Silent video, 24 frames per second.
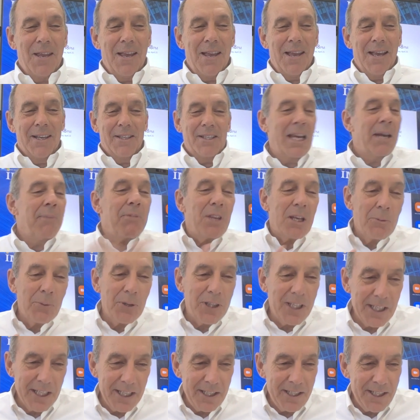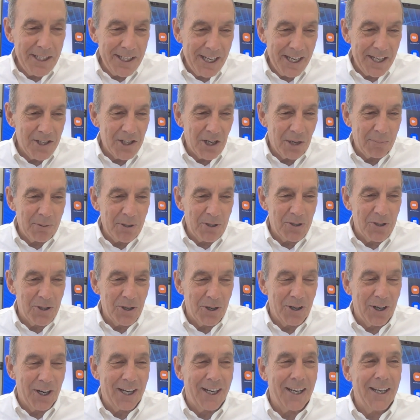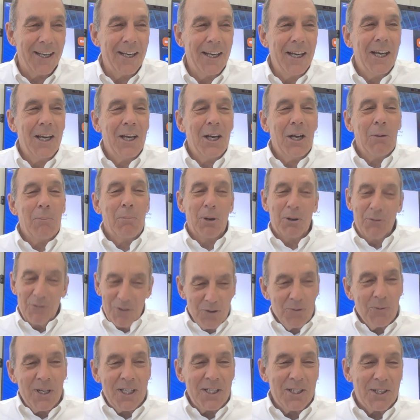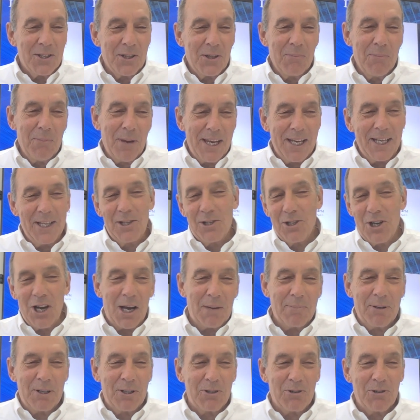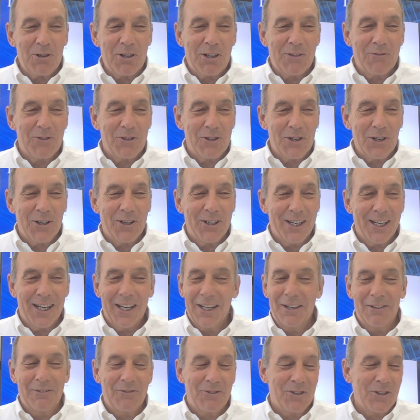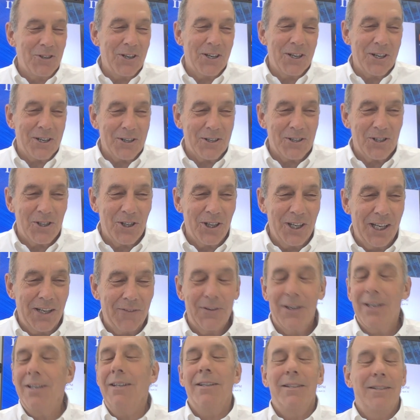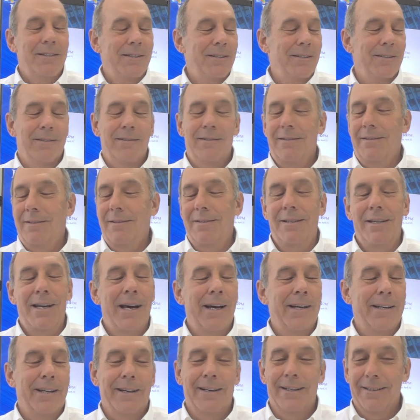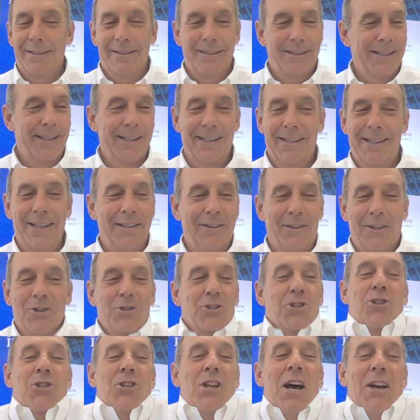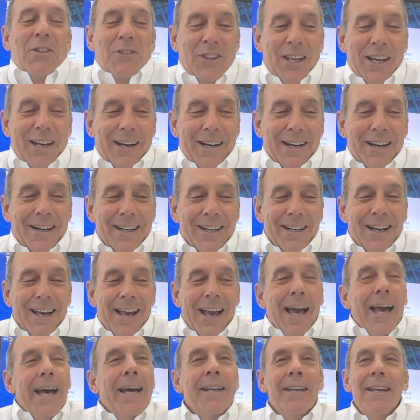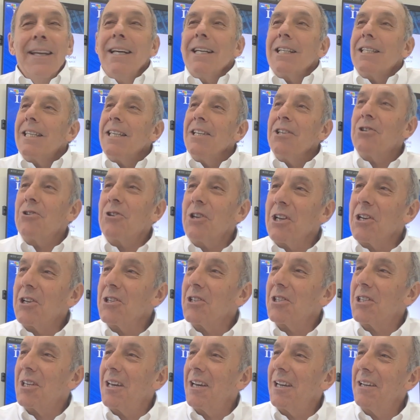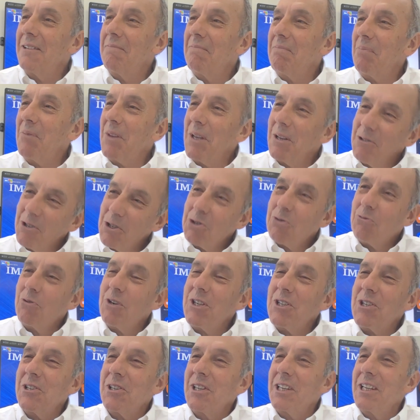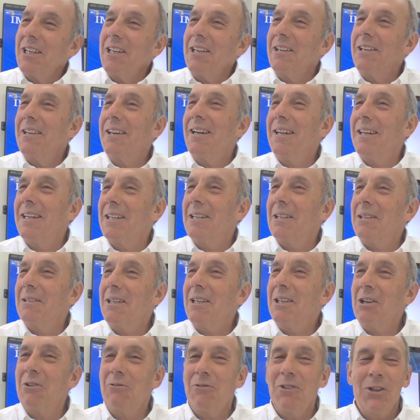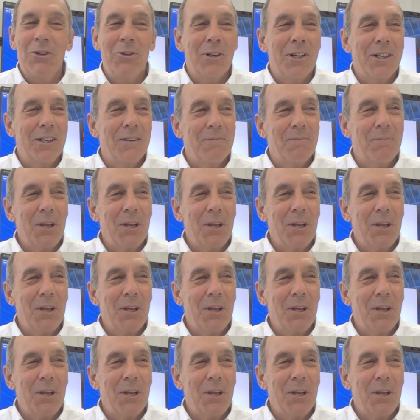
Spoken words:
Same thing with the ETH up in Zurich. But if you went to the main shopping street of Zurich or Geneva, nada. They're just not there. And it's interesting because I just recently interviewed an